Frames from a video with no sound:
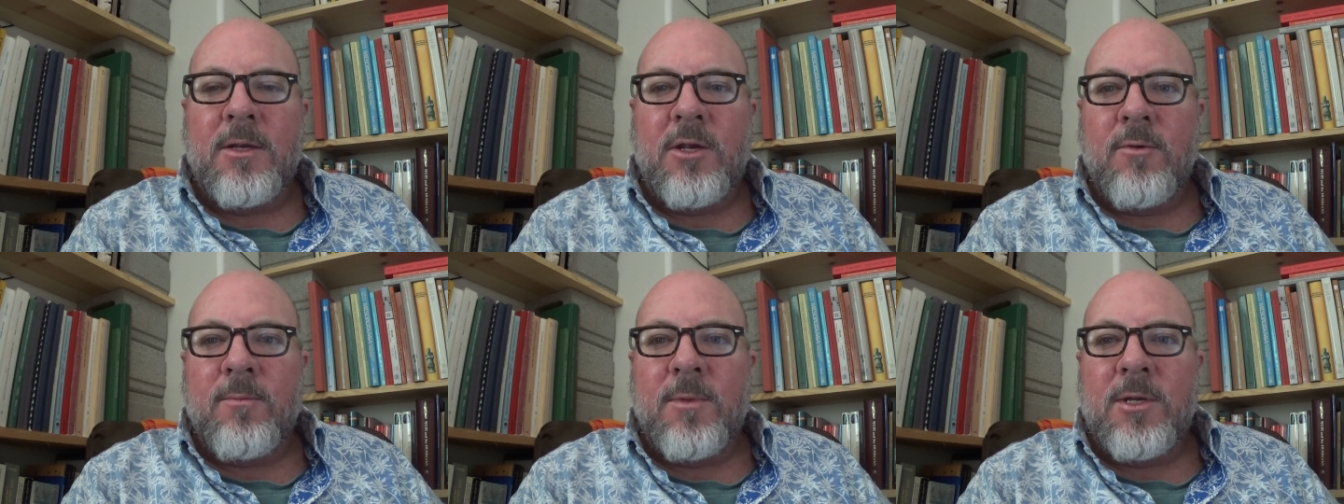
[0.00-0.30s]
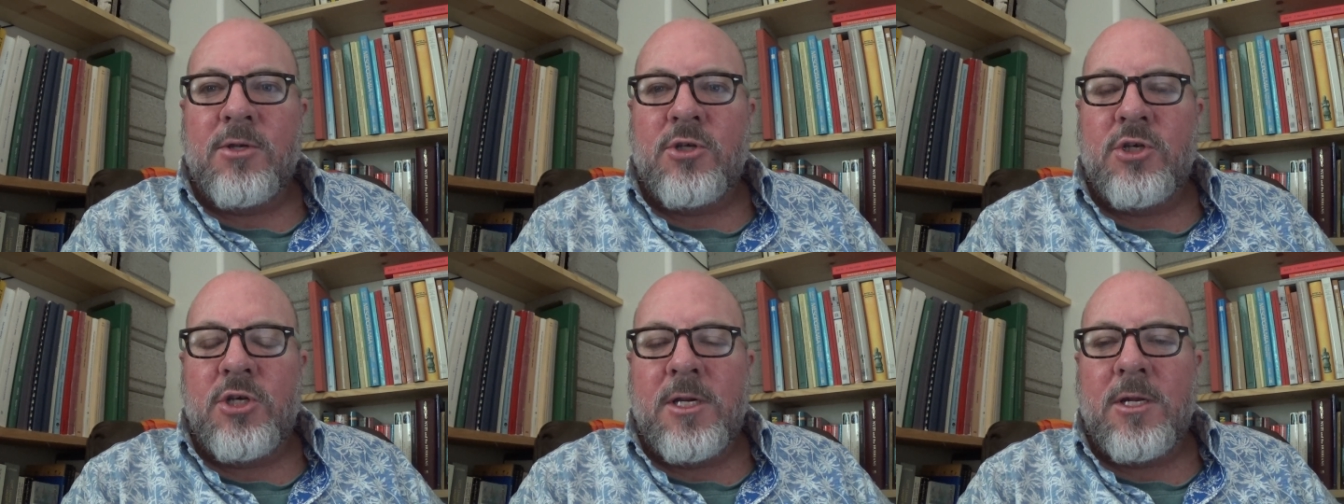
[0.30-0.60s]

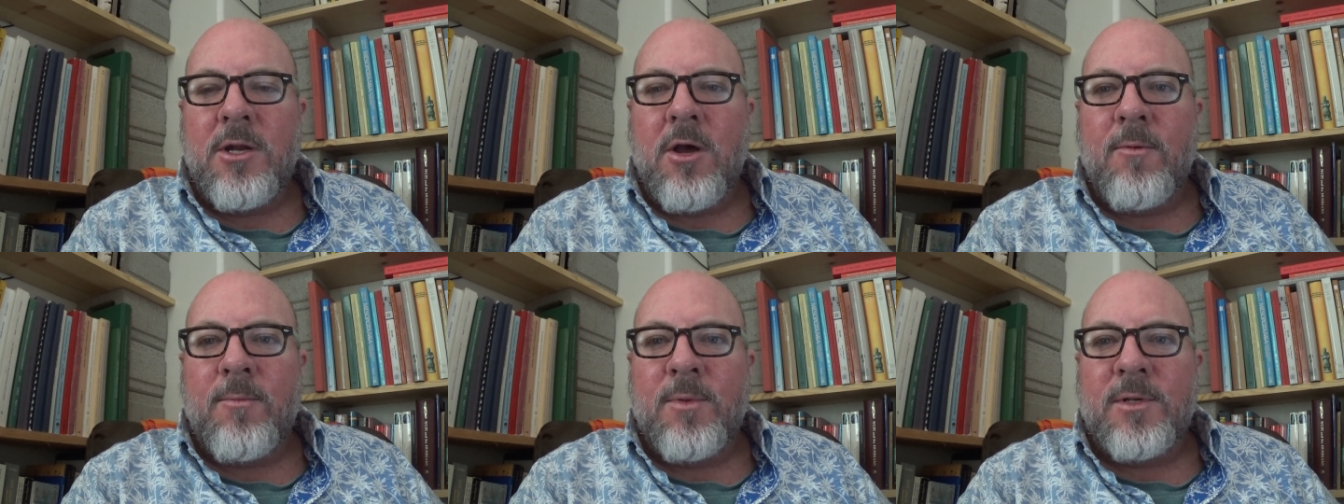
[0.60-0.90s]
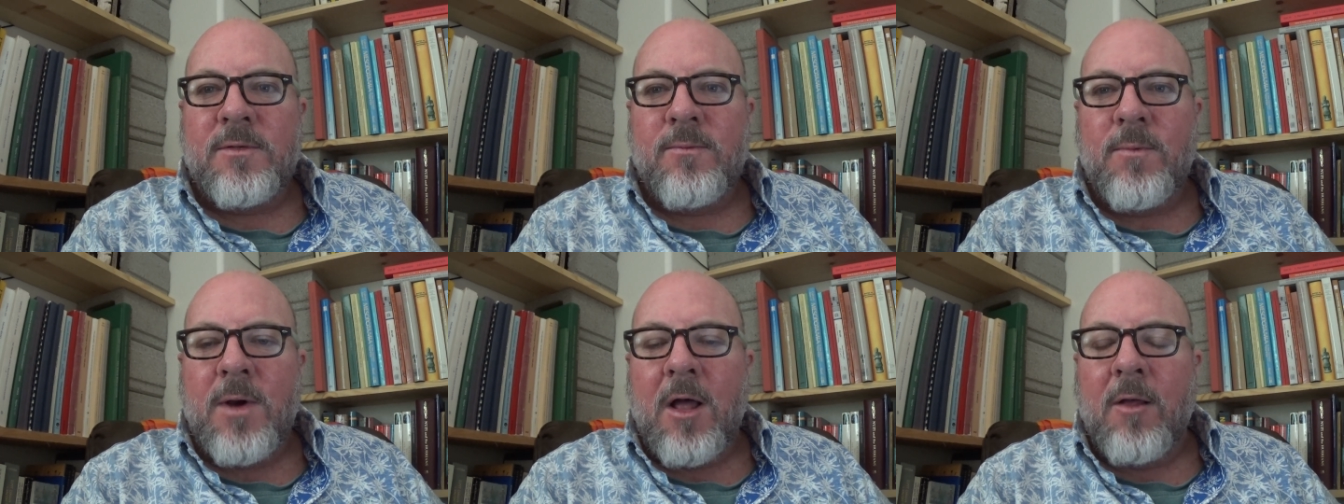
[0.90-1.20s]
human genome
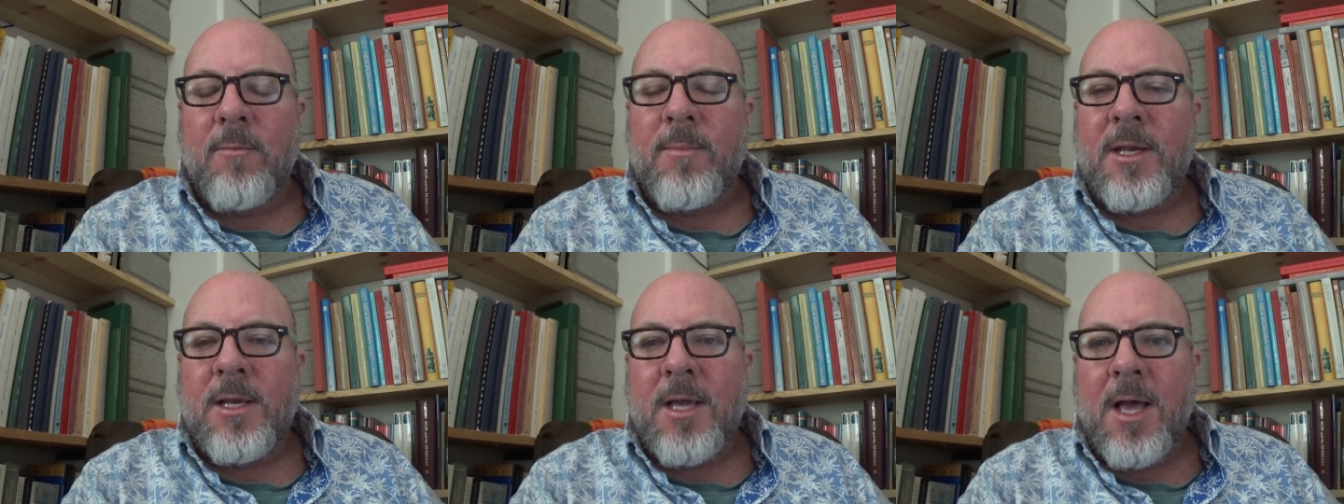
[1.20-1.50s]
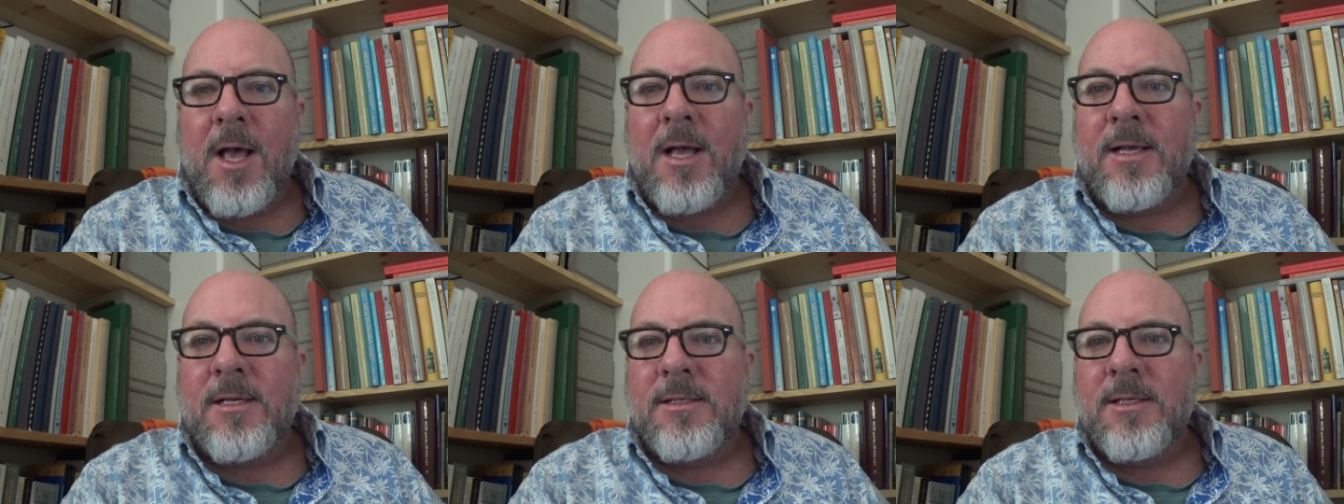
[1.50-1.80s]
as well,
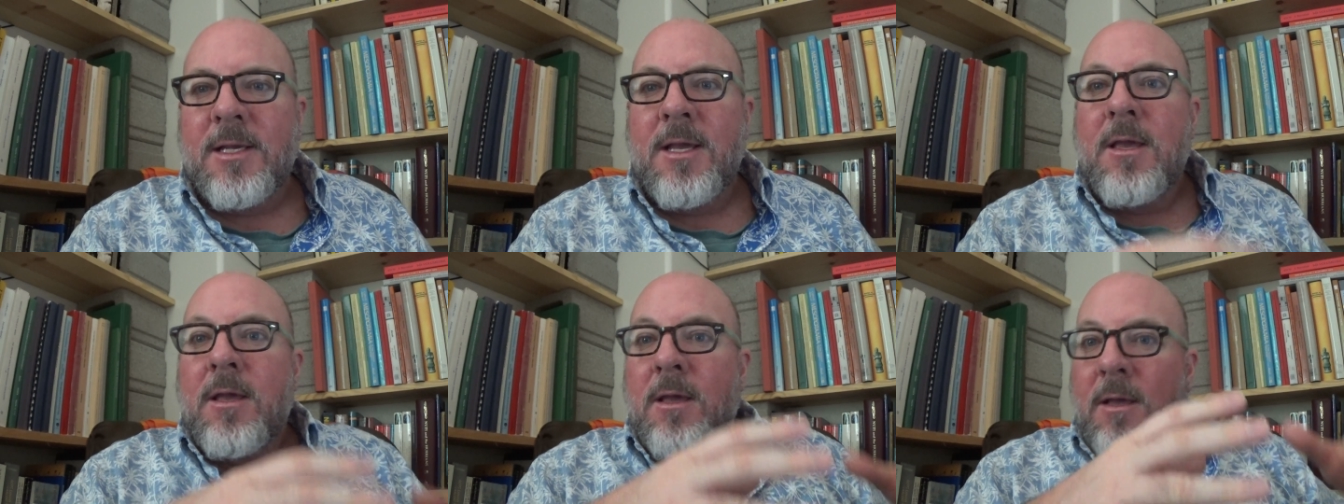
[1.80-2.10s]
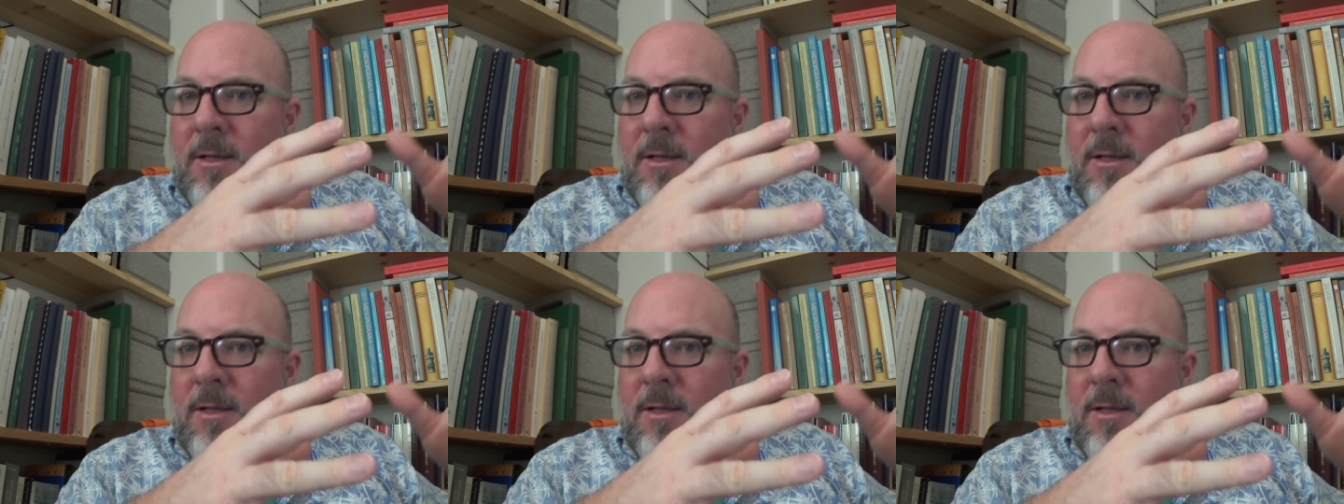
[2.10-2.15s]
because